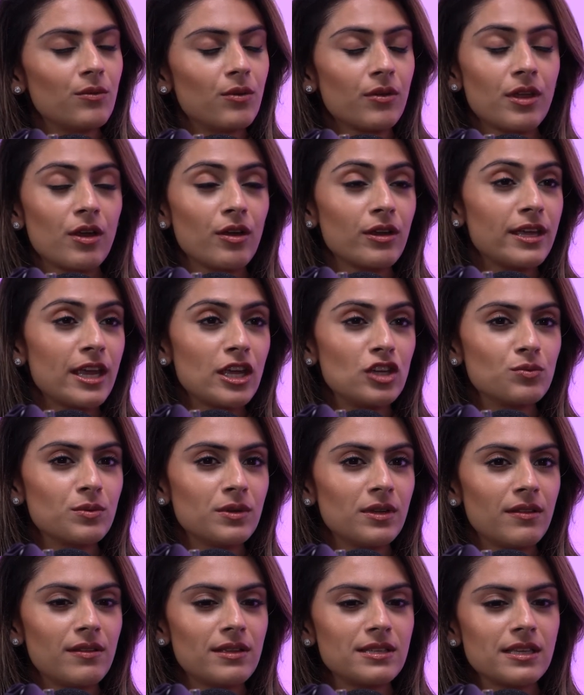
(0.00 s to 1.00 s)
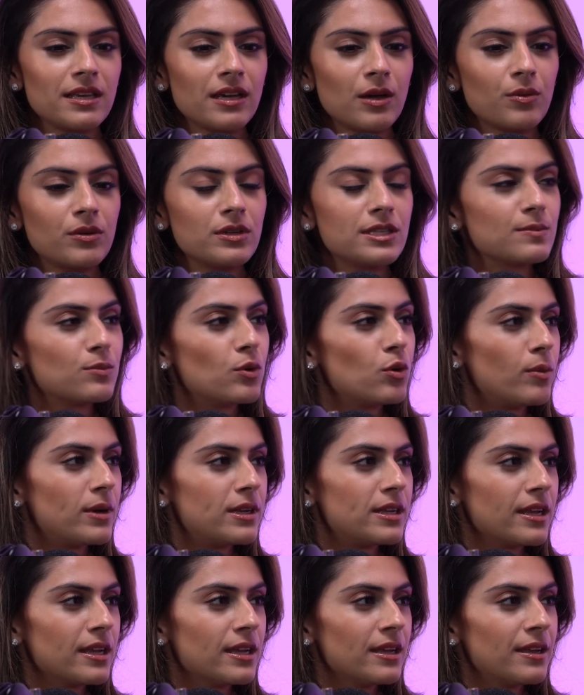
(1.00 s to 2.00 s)
well, their engagement, and they say, I want a small
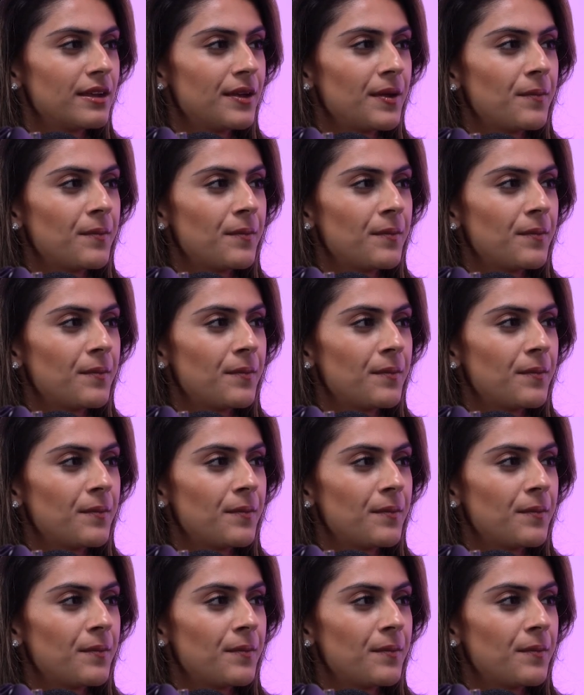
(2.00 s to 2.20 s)
wedding